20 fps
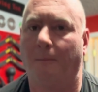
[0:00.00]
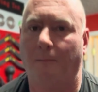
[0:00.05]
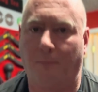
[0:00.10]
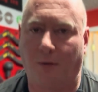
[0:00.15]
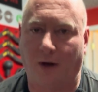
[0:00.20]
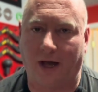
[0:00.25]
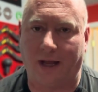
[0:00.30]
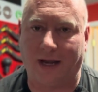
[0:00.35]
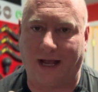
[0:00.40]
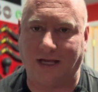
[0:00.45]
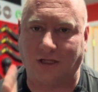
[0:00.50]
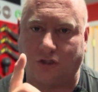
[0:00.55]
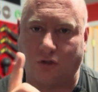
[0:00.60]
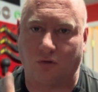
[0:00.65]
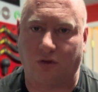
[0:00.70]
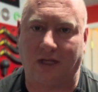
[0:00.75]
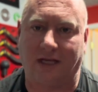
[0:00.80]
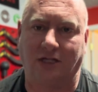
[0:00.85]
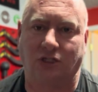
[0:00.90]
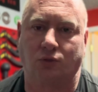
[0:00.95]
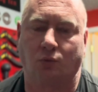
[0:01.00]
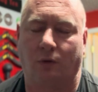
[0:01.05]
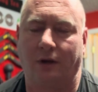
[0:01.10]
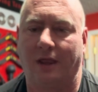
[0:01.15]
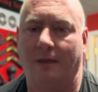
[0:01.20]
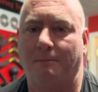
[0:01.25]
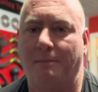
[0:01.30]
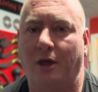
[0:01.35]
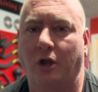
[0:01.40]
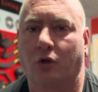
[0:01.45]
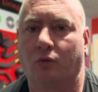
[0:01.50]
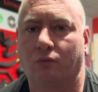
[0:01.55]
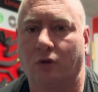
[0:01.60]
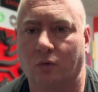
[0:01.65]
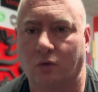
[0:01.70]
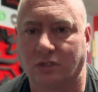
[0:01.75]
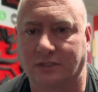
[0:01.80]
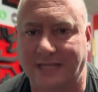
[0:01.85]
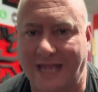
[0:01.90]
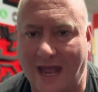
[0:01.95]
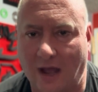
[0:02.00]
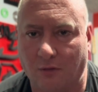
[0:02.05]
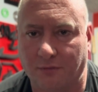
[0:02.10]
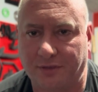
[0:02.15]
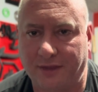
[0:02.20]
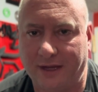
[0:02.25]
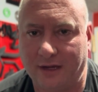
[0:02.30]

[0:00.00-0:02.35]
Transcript: But I do think it's one of the better rowers out